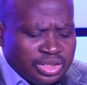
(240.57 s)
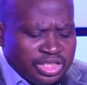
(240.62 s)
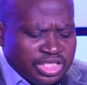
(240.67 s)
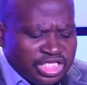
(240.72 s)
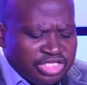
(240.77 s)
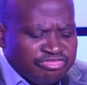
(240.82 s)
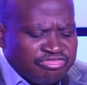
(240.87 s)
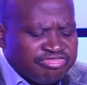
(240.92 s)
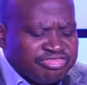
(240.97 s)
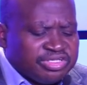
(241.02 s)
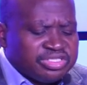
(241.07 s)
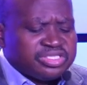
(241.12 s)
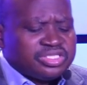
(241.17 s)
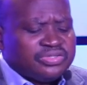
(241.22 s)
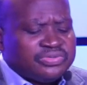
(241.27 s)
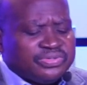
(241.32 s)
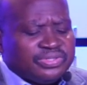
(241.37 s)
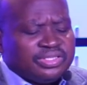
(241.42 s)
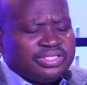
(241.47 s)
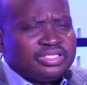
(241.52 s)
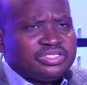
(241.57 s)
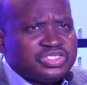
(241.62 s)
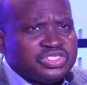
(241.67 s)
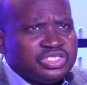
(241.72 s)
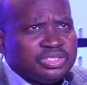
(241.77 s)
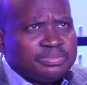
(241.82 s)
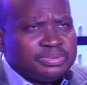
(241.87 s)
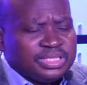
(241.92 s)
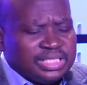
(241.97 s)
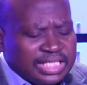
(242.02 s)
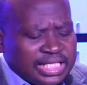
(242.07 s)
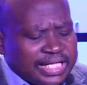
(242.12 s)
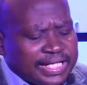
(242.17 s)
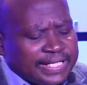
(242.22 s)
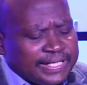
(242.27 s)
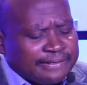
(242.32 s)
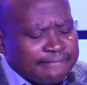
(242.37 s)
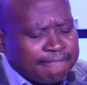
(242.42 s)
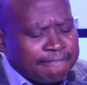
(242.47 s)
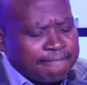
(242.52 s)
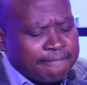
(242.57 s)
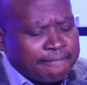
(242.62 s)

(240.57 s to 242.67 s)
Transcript: In 1 Corinthians chapter 9,